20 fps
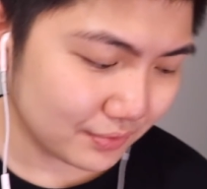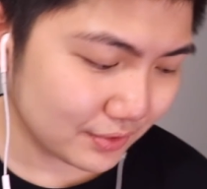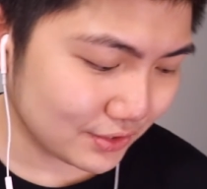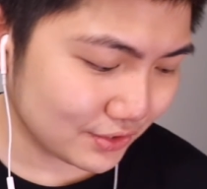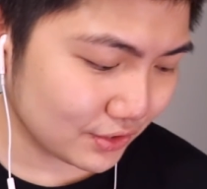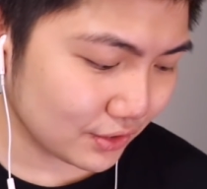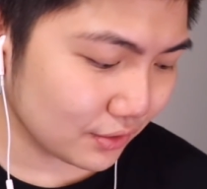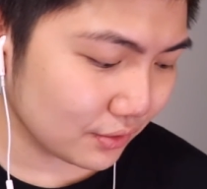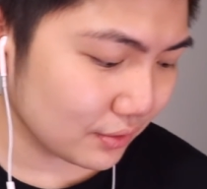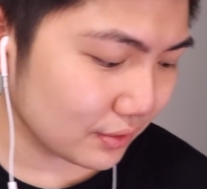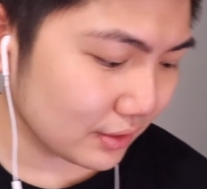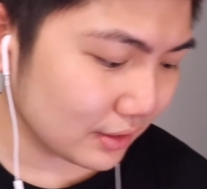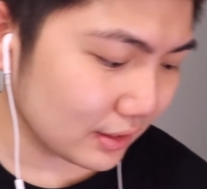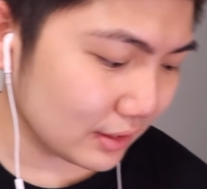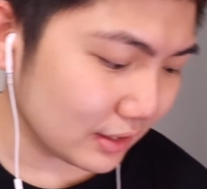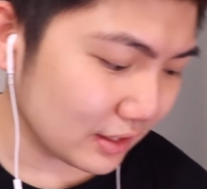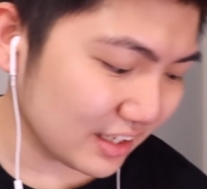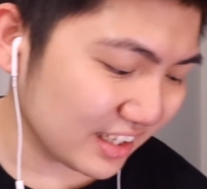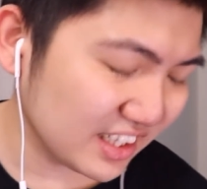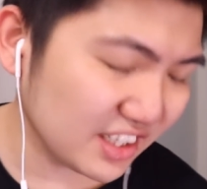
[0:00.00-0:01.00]
So
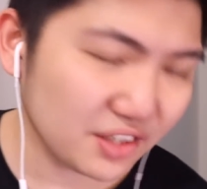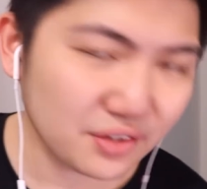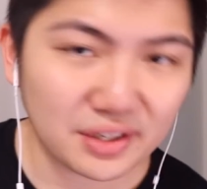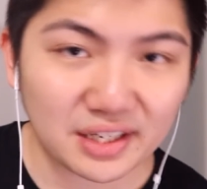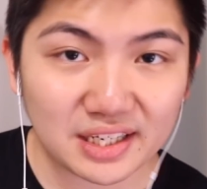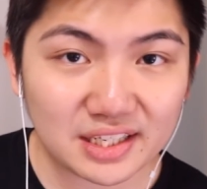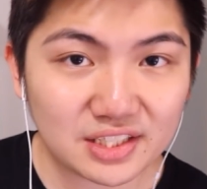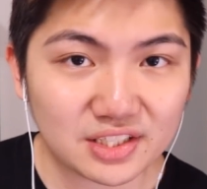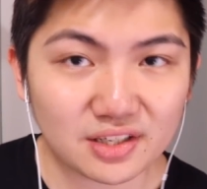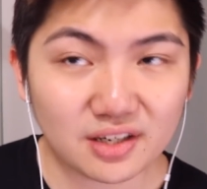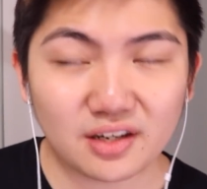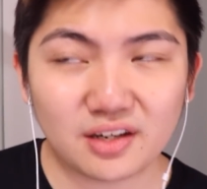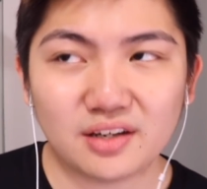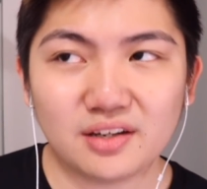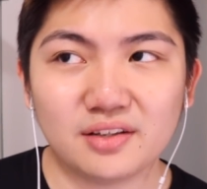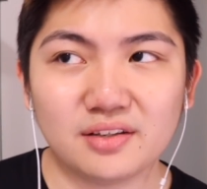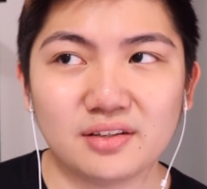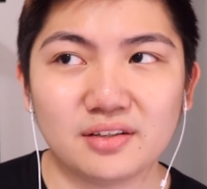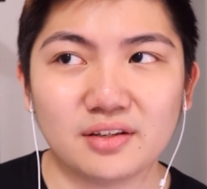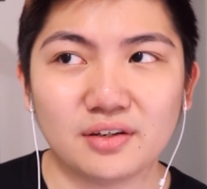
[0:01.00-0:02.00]
a little hint
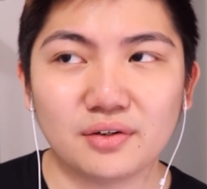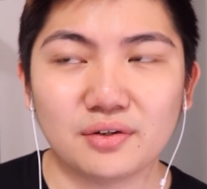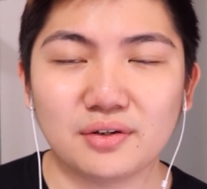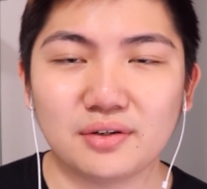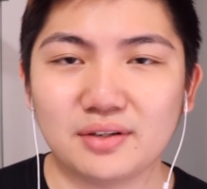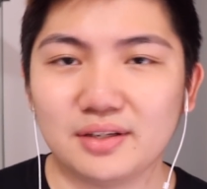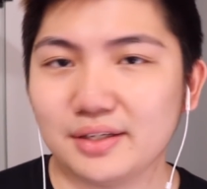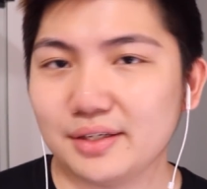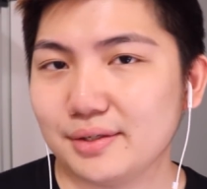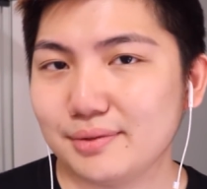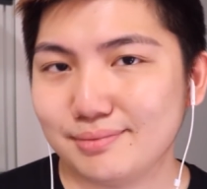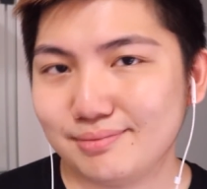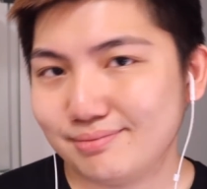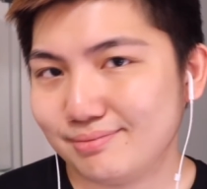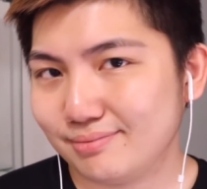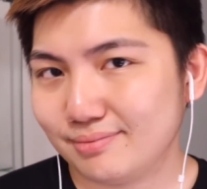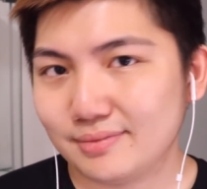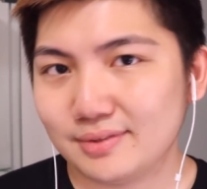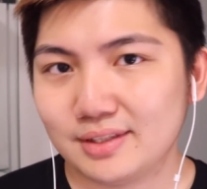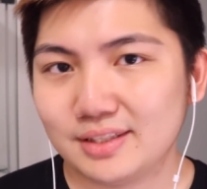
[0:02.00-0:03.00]
on, or like
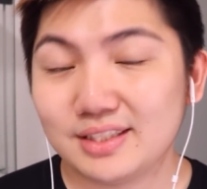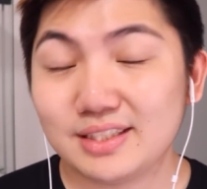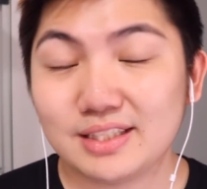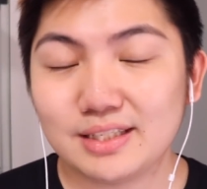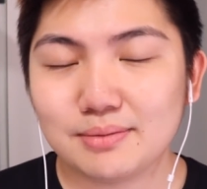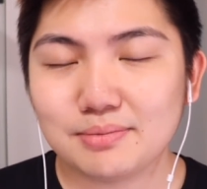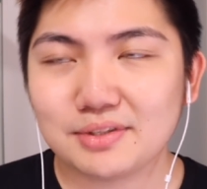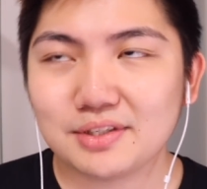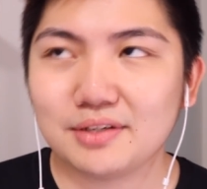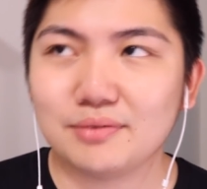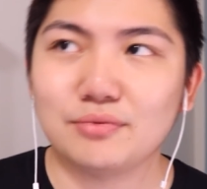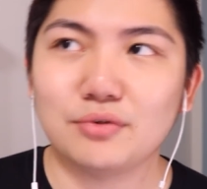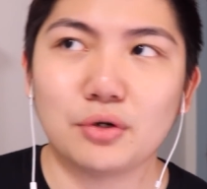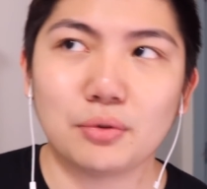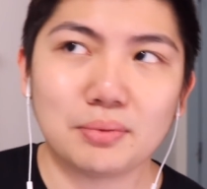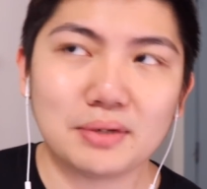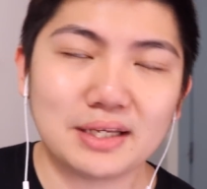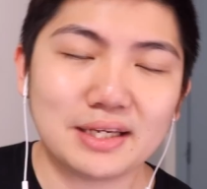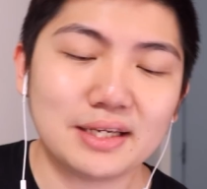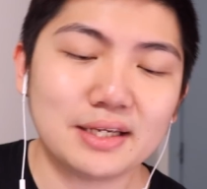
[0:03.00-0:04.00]
tips on
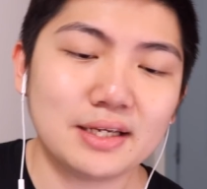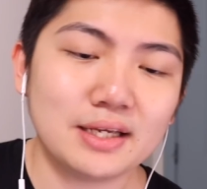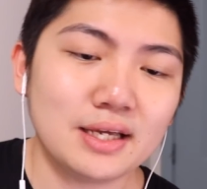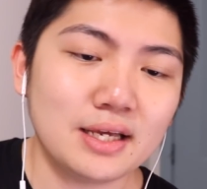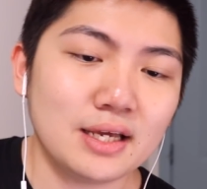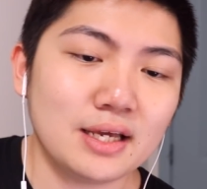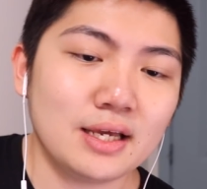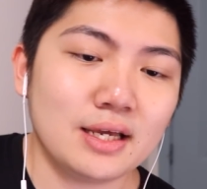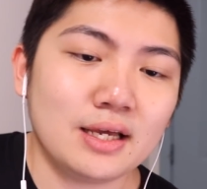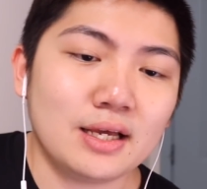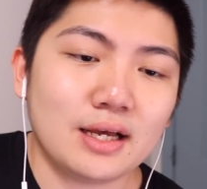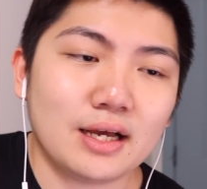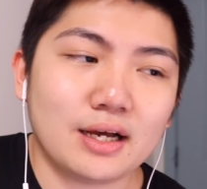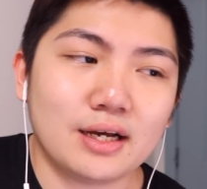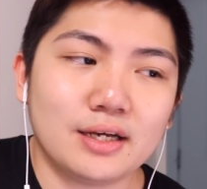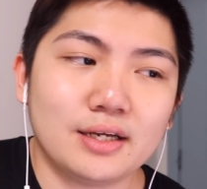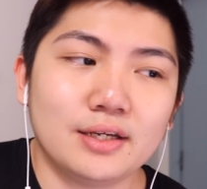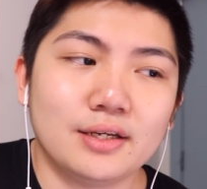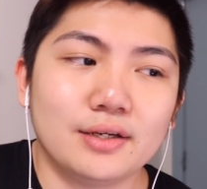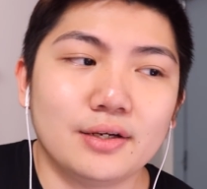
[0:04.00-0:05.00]
roleplay,
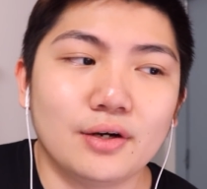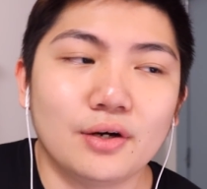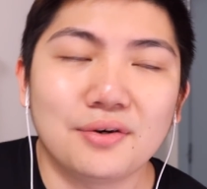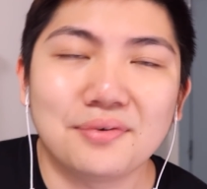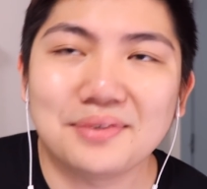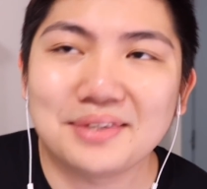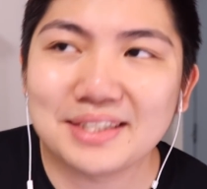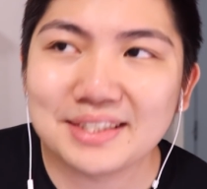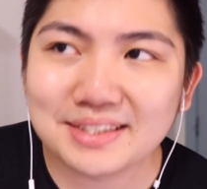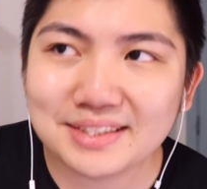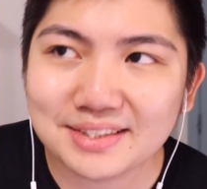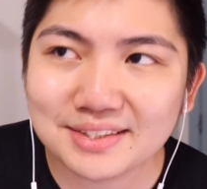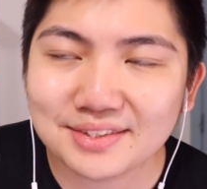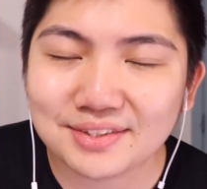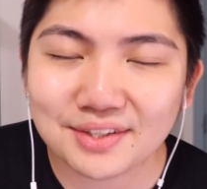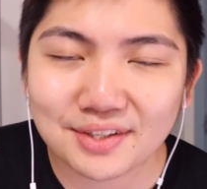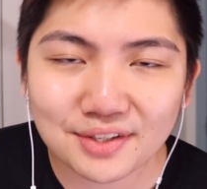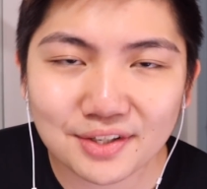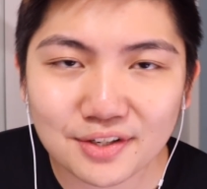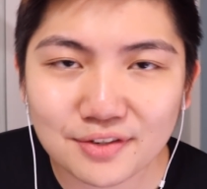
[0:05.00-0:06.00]
I always
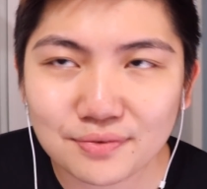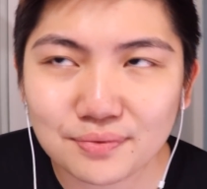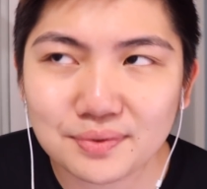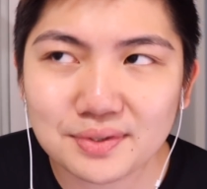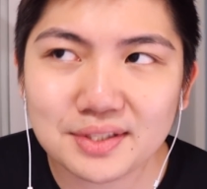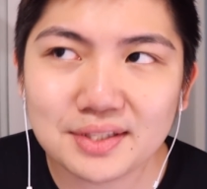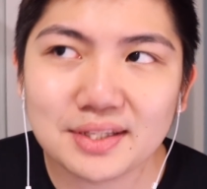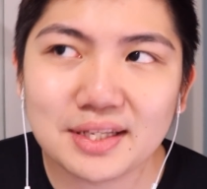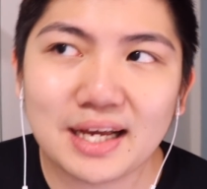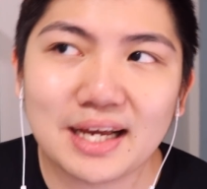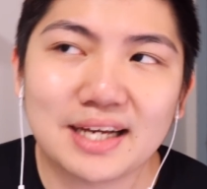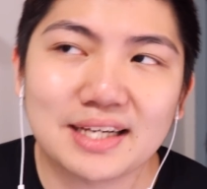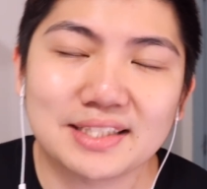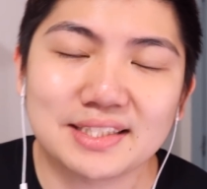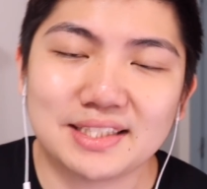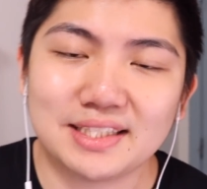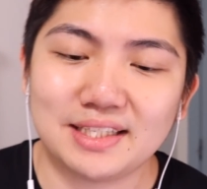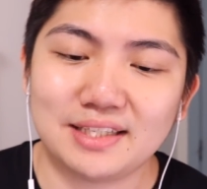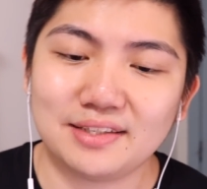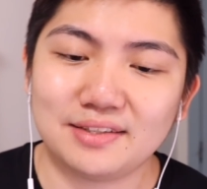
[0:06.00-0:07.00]
start off with
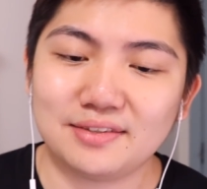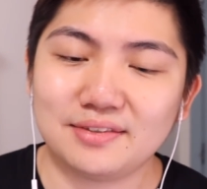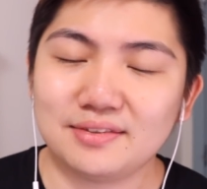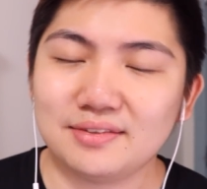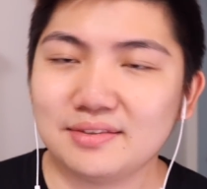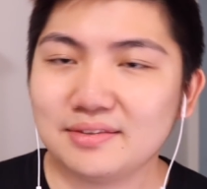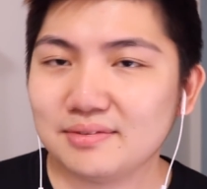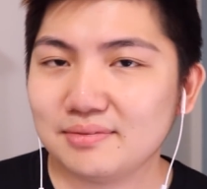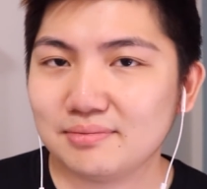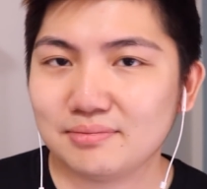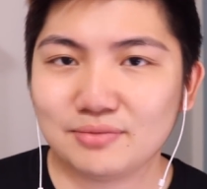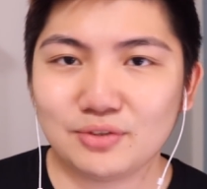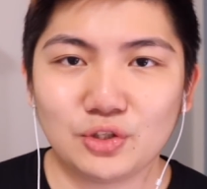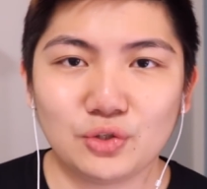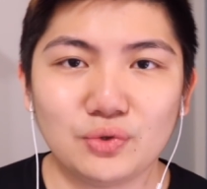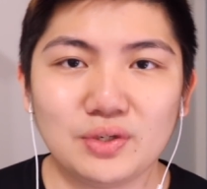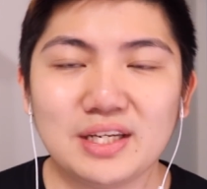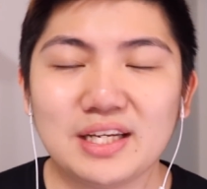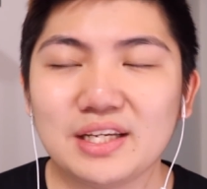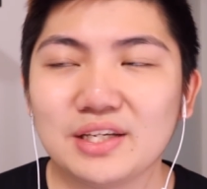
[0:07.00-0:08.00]

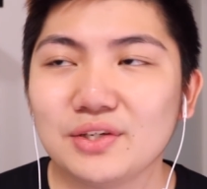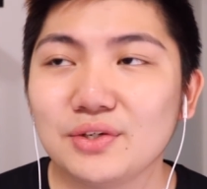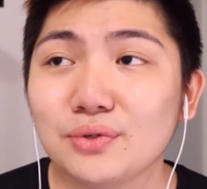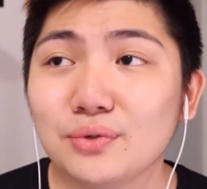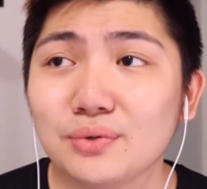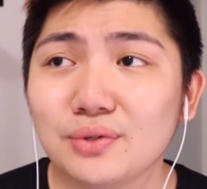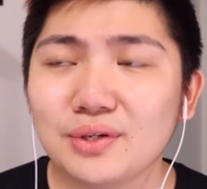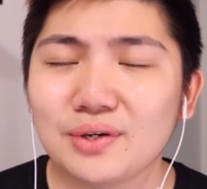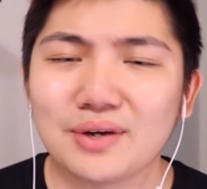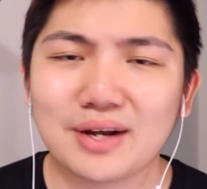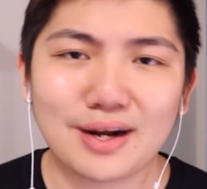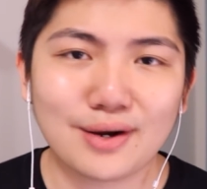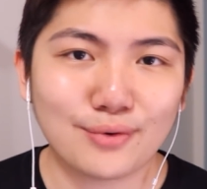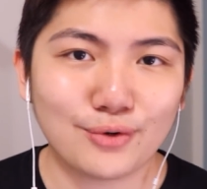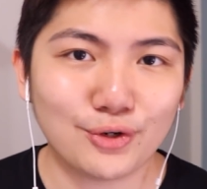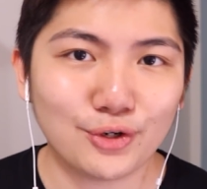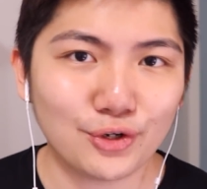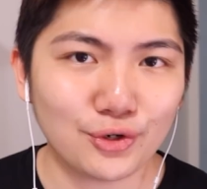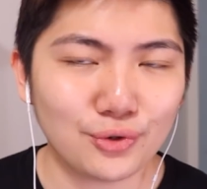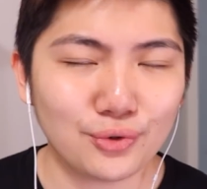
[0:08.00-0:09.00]
greeting you, you know, how
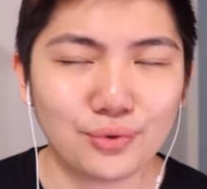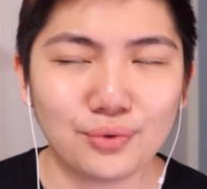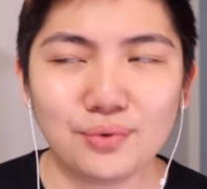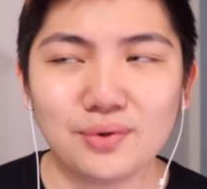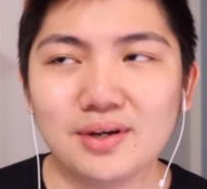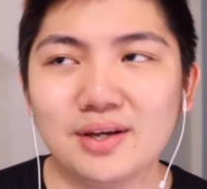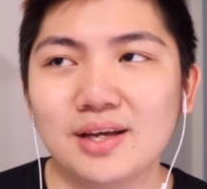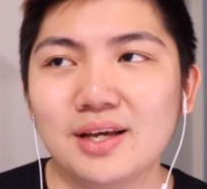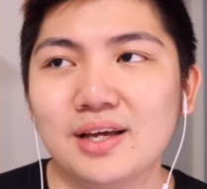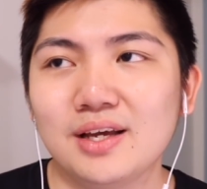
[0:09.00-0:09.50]
are you?